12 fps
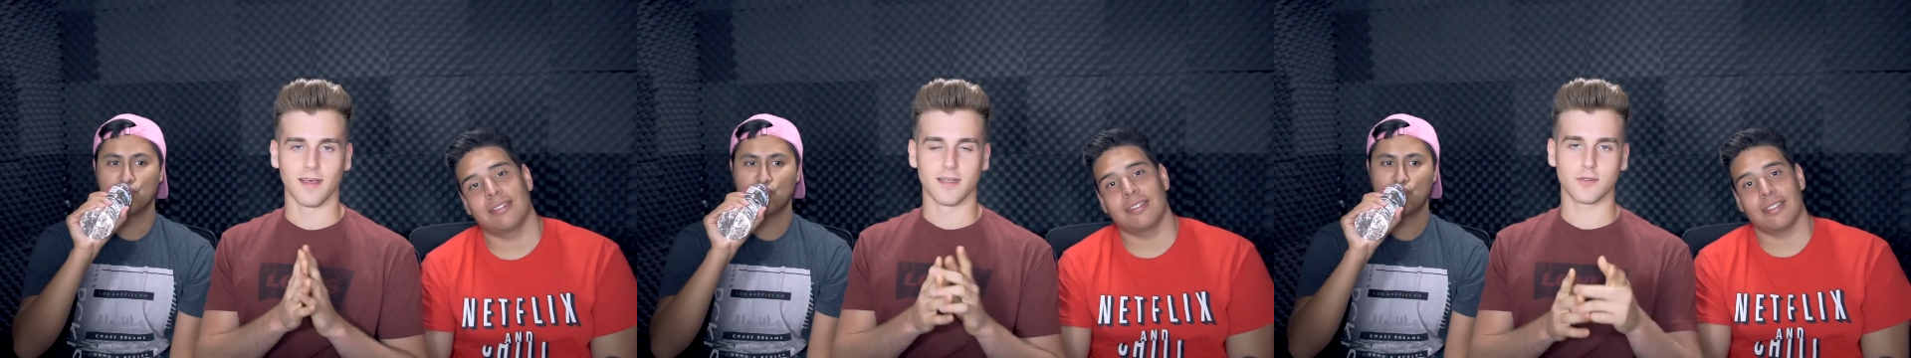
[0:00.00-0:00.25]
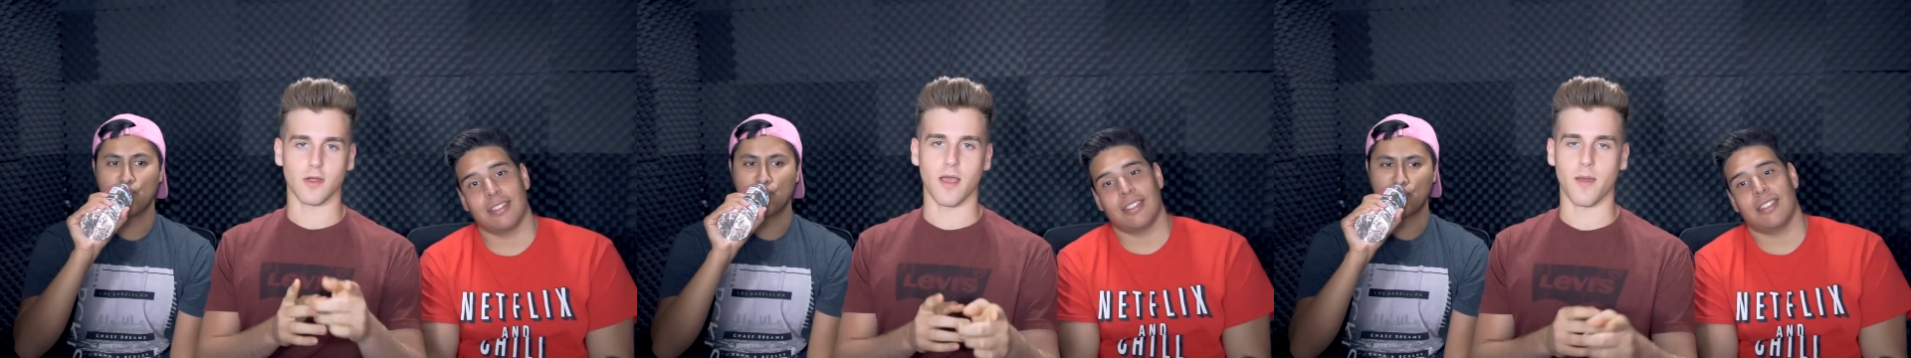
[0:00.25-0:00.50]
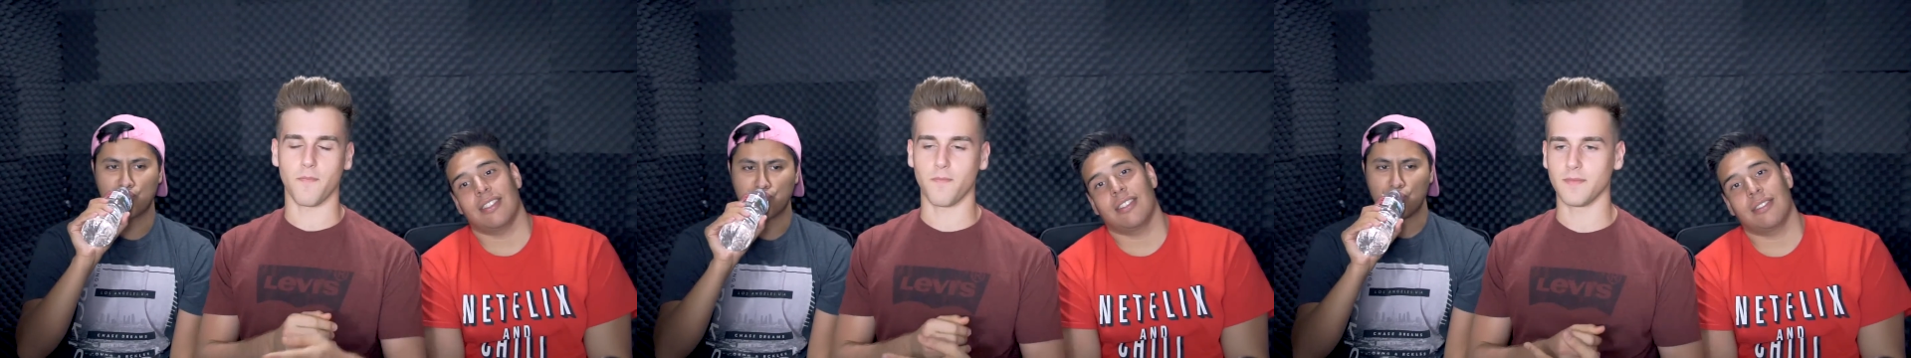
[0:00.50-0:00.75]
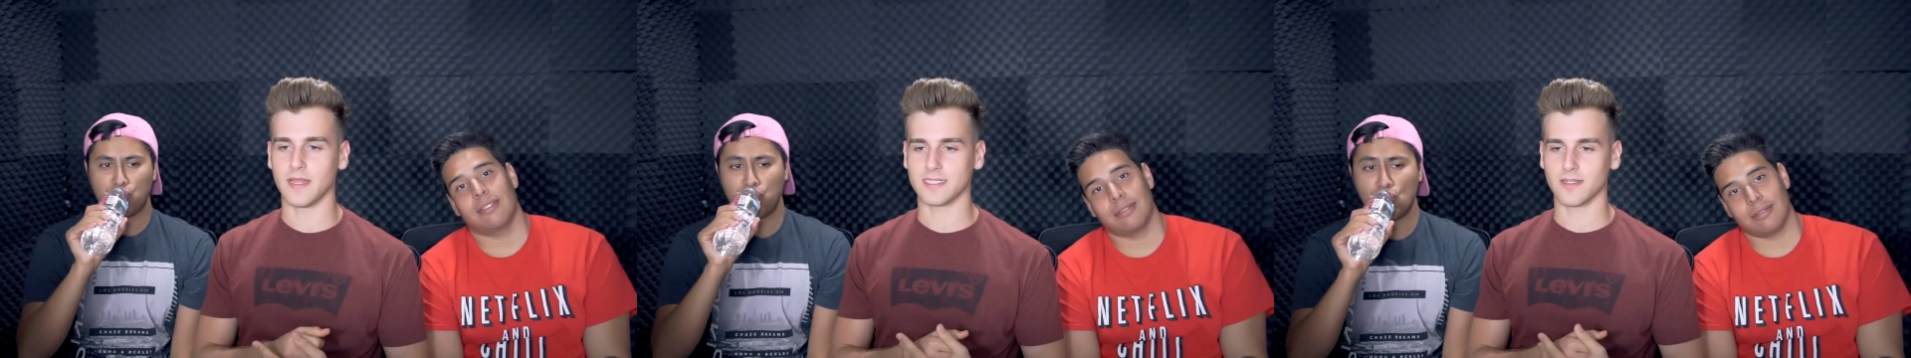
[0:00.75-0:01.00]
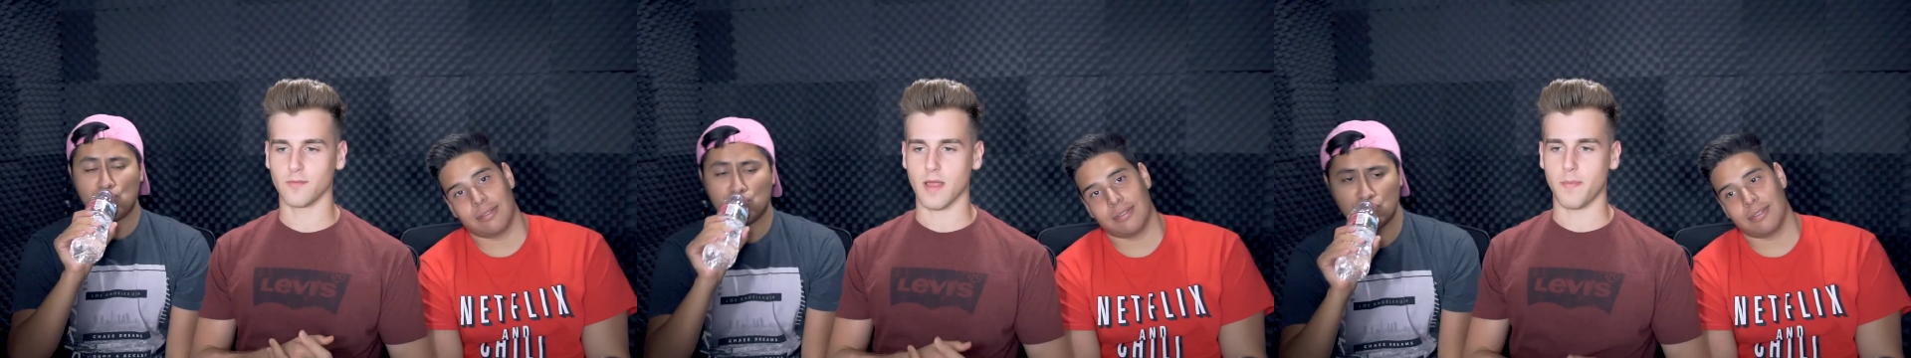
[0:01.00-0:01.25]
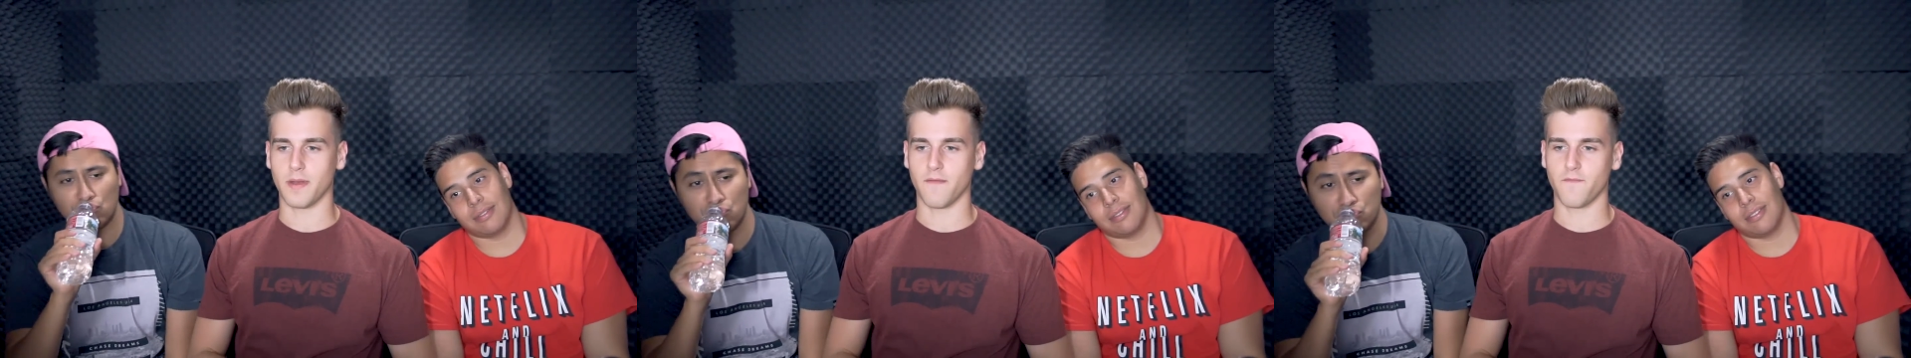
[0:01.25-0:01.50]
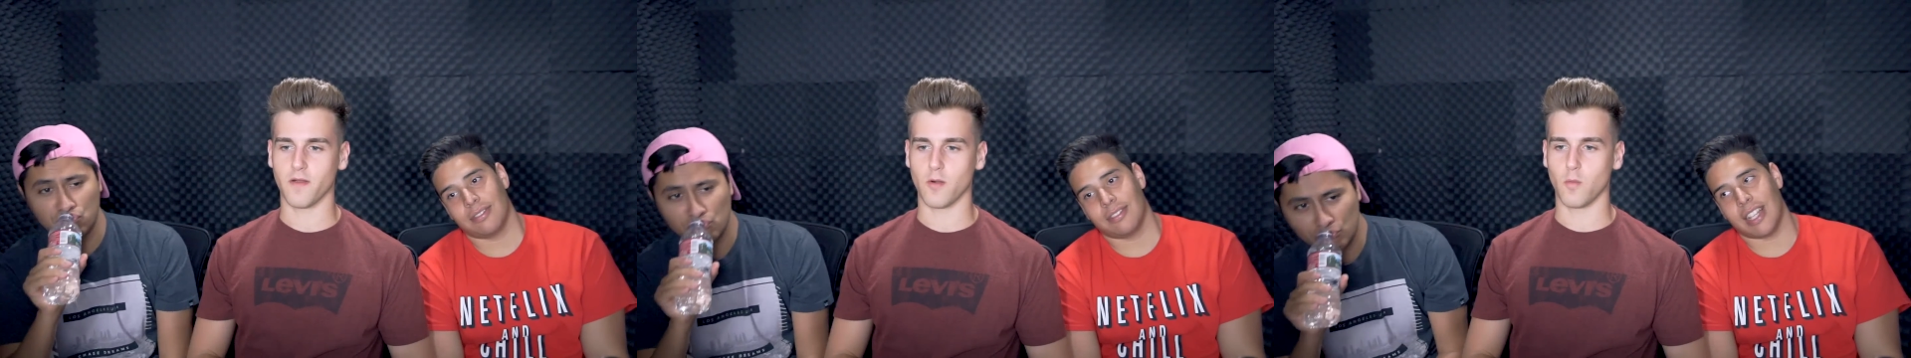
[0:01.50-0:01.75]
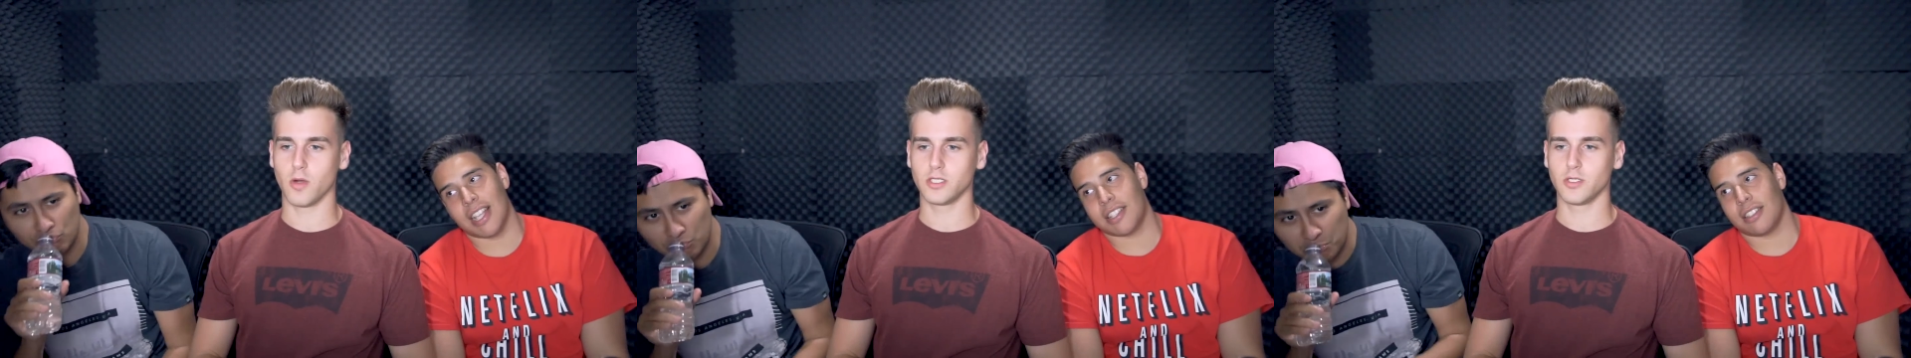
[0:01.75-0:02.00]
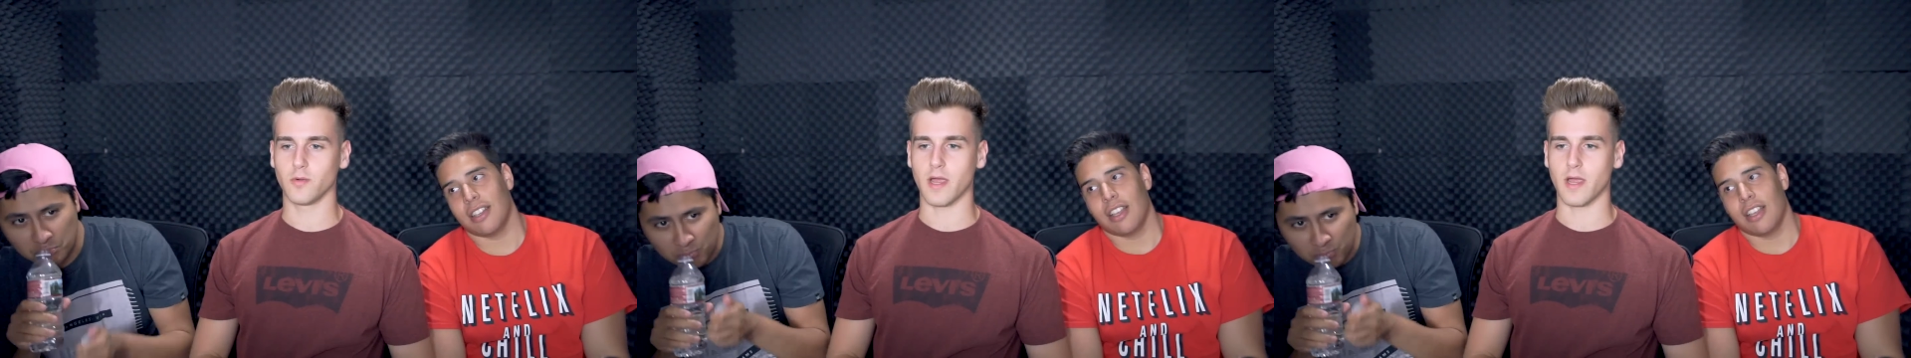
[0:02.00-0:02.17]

Speaker 1: Subscribe. That's gonna wrap it up for That's Would You